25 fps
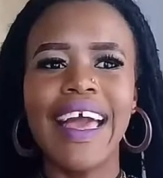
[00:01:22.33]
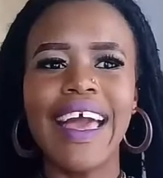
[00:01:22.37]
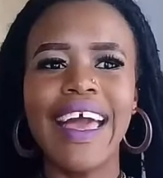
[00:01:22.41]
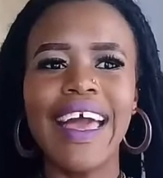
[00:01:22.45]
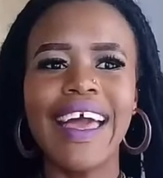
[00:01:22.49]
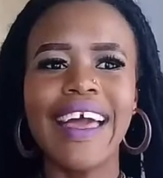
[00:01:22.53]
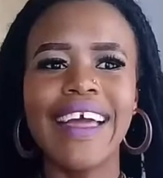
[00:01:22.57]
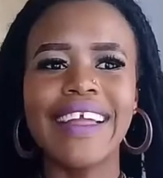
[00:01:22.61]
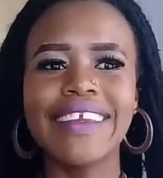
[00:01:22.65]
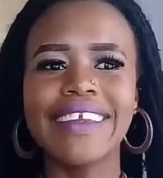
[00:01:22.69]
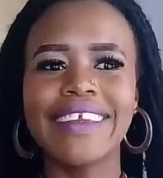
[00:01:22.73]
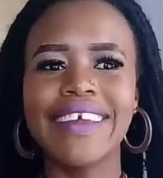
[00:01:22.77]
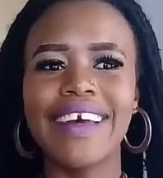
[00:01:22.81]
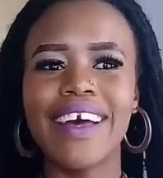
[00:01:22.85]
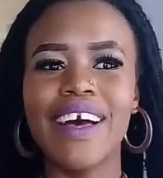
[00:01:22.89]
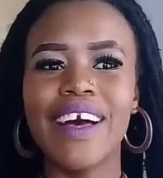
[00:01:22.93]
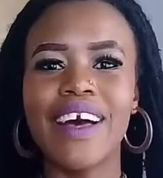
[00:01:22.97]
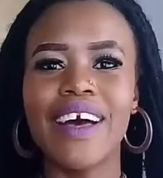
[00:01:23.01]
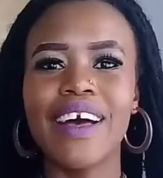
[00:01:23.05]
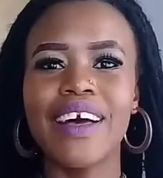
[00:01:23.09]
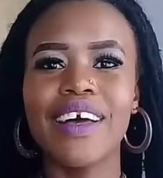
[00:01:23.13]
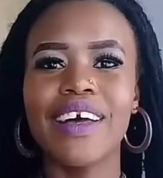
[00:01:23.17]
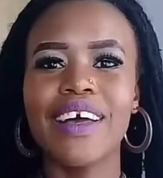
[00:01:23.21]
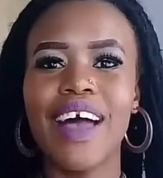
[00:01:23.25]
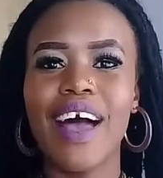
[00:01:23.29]
And
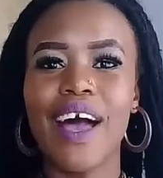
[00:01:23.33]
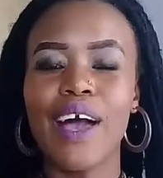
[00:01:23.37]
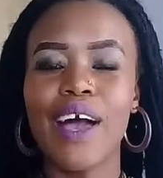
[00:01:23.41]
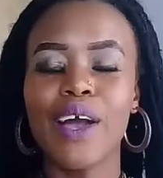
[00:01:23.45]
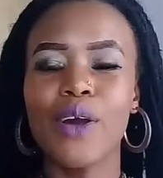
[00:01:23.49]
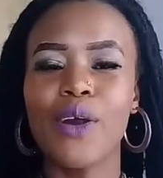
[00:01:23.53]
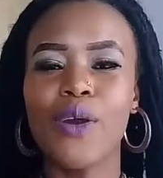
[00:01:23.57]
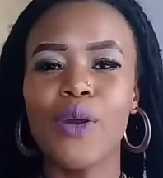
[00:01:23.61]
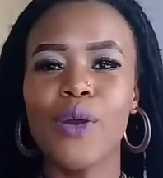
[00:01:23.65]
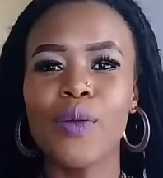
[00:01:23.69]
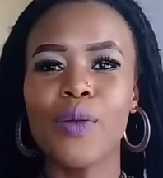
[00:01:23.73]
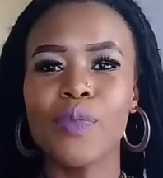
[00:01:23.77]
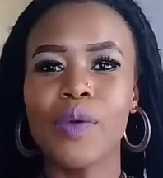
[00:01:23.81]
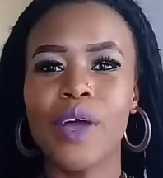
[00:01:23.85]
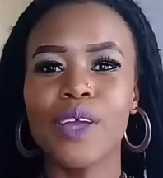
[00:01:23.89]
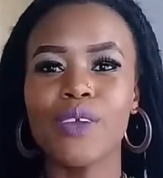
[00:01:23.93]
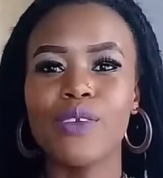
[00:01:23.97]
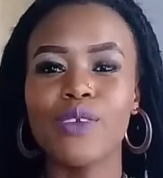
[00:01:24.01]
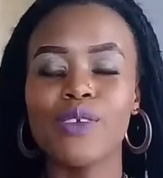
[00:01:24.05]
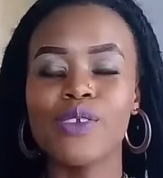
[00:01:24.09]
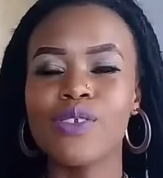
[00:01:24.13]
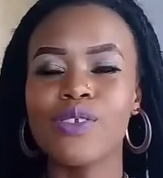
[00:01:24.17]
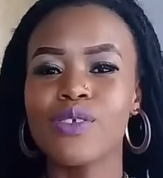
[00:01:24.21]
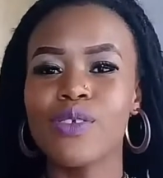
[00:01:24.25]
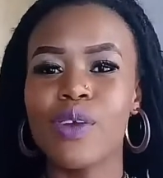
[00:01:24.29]
I hope I
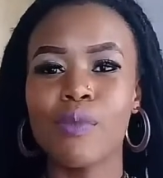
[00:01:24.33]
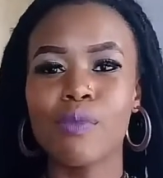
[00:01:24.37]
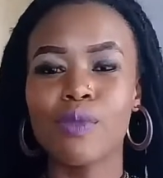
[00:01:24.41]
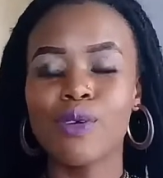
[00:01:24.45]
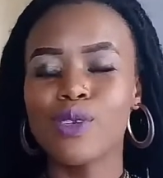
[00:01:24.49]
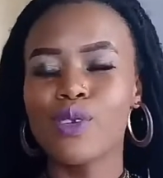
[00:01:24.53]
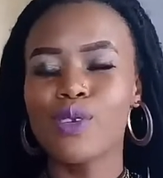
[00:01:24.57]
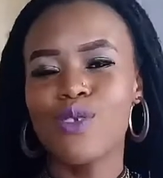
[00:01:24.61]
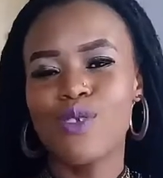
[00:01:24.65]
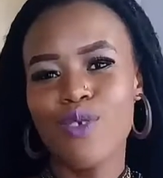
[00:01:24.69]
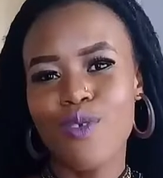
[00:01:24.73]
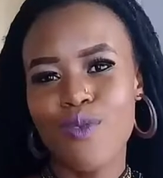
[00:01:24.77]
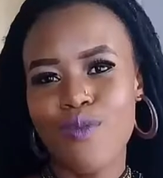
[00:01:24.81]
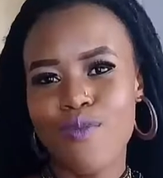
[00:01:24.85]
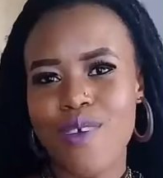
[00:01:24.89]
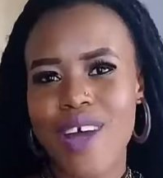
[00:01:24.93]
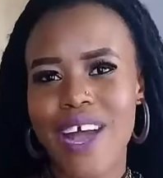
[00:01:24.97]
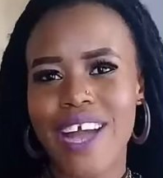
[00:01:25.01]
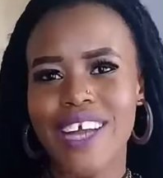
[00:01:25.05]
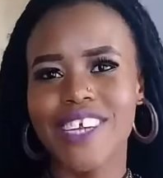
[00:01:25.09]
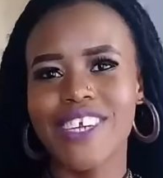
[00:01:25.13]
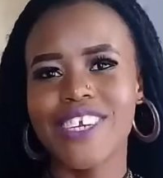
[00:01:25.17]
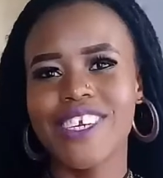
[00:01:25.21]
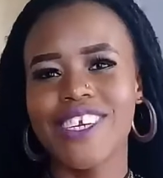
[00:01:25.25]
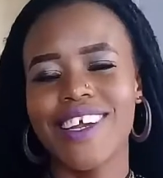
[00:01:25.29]
don't tremble too
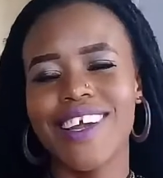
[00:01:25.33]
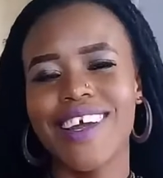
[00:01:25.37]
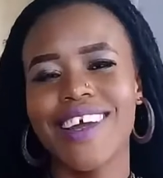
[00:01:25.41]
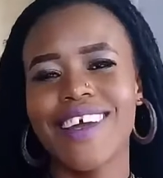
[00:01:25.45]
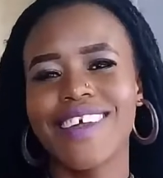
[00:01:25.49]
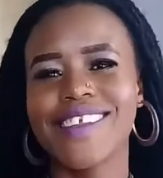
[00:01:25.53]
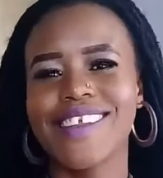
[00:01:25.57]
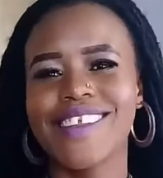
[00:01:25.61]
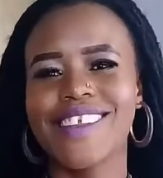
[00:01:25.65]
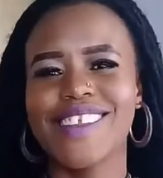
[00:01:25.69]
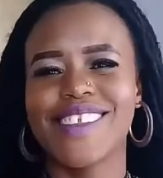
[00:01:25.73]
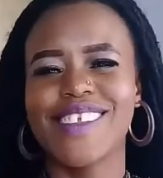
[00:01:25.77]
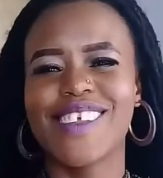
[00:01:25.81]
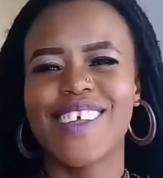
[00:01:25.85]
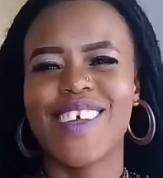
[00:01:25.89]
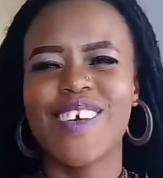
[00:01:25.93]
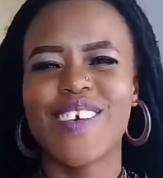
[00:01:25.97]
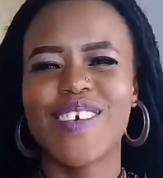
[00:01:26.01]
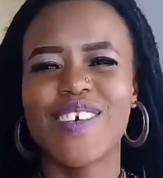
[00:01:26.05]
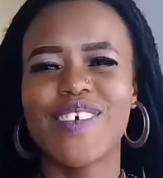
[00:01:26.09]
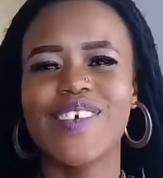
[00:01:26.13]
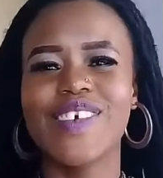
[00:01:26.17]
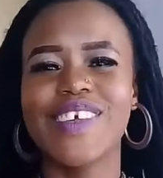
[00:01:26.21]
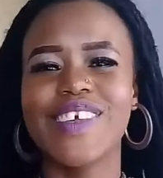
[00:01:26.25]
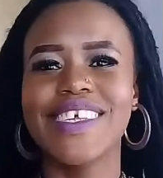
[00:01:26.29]
much.
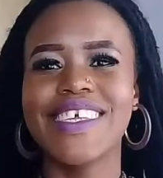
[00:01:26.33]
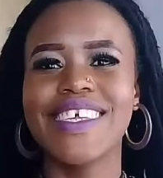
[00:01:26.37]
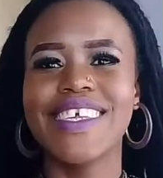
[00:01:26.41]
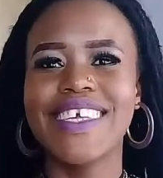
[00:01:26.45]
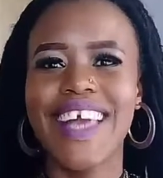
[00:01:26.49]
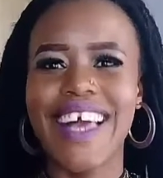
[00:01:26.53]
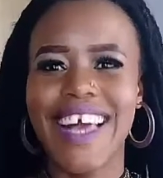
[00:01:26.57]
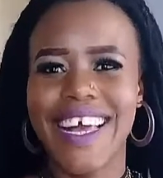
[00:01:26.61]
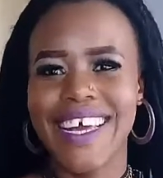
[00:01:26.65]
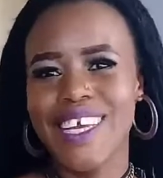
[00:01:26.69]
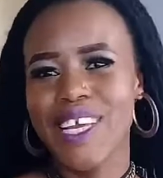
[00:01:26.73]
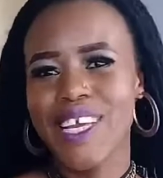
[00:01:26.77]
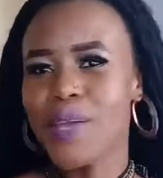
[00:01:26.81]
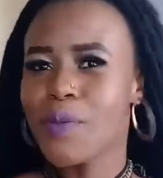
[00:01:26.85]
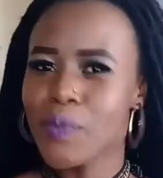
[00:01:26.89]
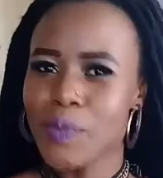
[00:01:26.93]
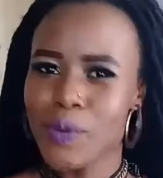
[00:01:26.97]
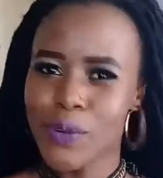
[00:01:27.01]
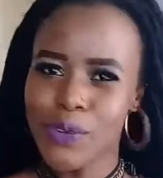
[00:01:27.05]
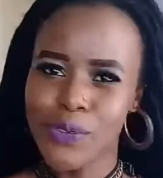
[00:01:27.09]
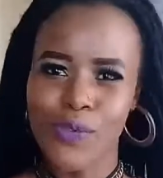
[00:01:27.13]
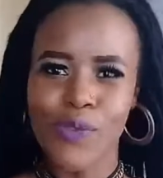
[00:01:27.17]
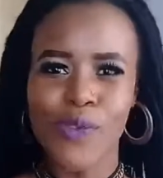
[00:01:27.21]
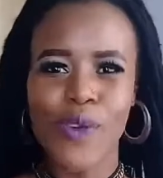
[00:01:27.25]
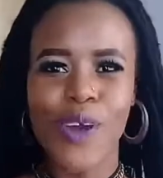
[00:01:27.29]
So yeah, keep
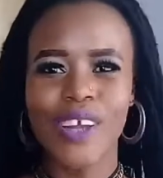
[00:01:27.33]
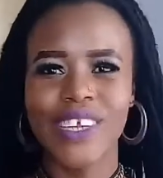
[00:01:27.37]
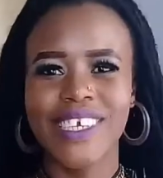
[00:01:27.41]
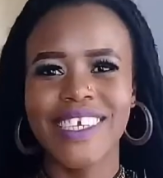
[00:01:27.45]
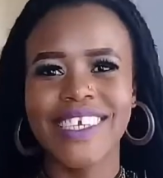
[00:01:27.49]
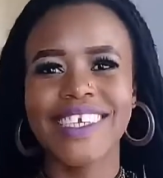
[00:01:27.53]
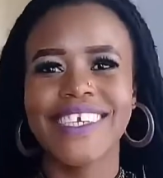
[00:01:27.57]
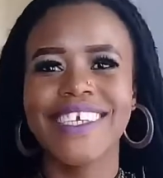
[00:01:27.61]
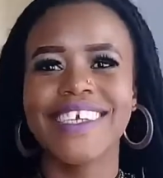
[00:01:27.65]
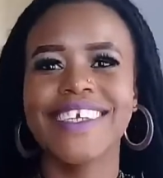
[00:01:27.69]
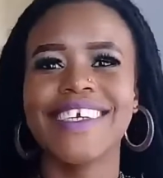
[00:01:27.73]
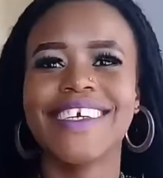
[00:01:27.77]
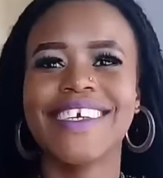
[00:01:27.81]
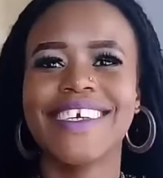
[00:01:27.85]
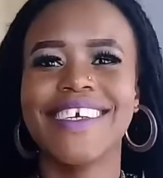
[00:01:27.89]
on watching.